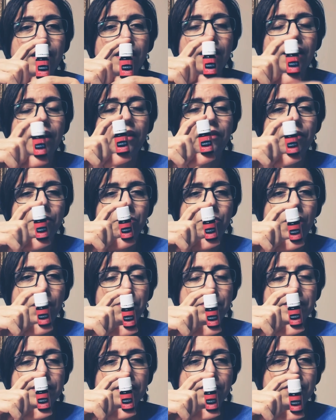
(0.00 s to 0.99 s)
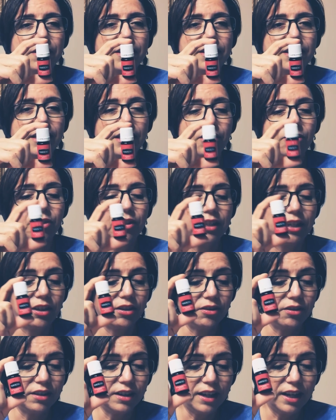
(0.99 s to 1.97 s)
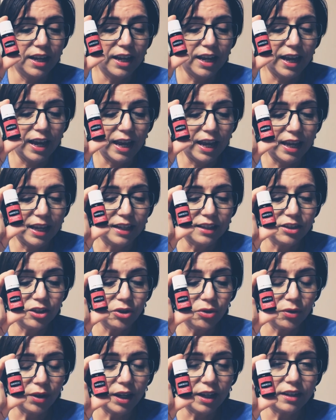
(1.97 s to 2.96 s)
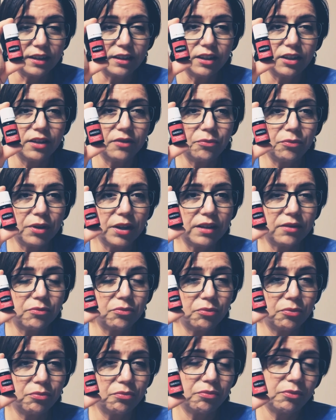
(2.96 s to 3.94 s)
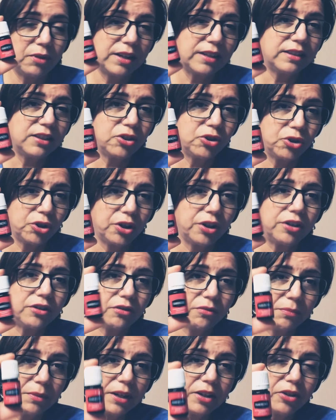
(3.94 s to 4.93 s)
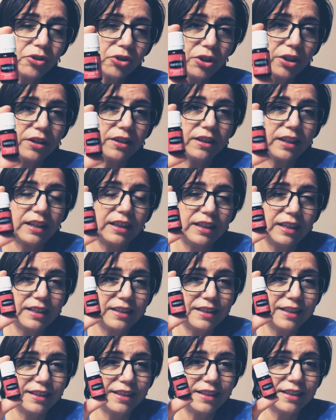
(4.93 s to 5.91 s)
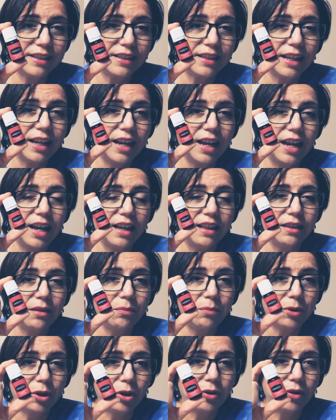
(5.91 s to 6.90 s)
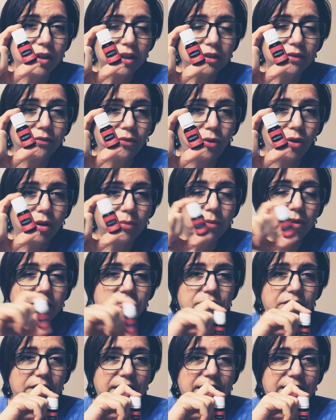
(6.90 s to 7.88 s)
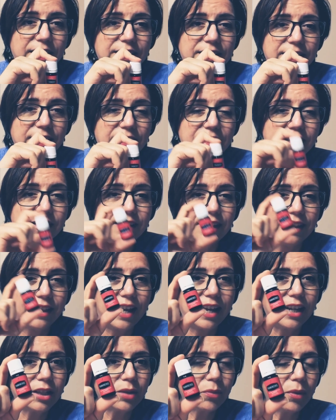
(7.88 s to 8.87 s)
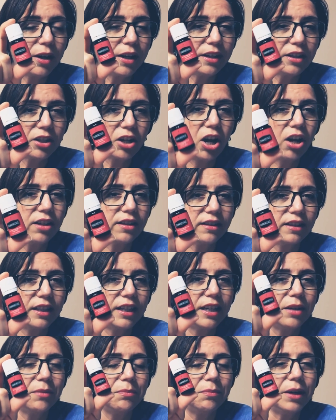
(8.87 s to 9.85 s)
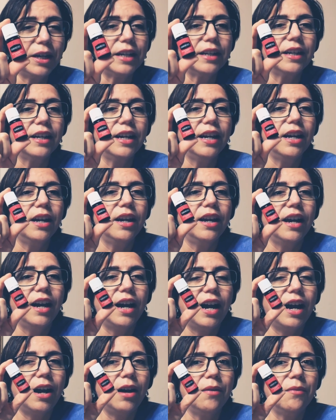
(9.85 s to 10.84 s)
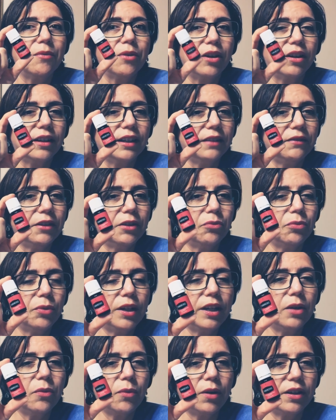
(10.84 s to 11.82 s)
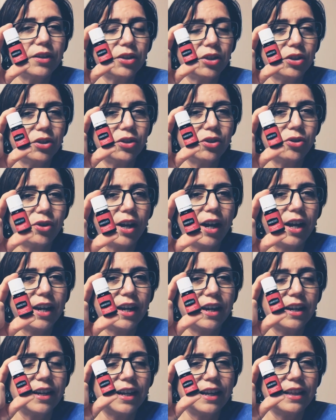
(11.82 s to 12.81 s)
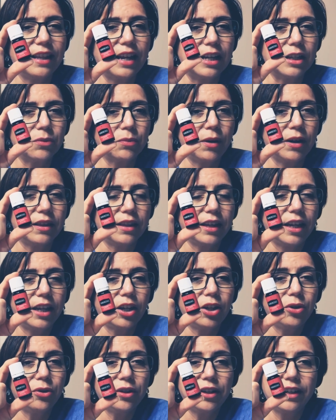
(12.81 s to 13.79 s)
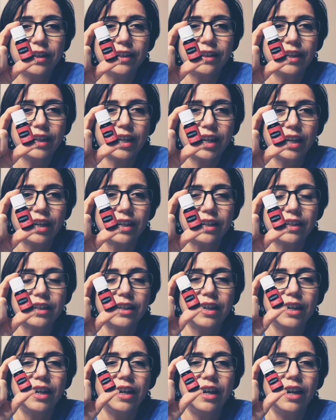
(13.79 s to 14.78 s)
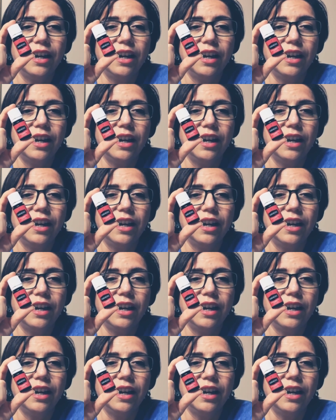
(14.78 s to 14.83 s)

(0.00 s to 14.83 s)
uh, of the promise of the Seed to Seal, and you can re- rest assured or be assured that this is the purest form of frankincense. And that's why it's costly, but uh, Young Living really wants you to try it, and that's why they include it in the kit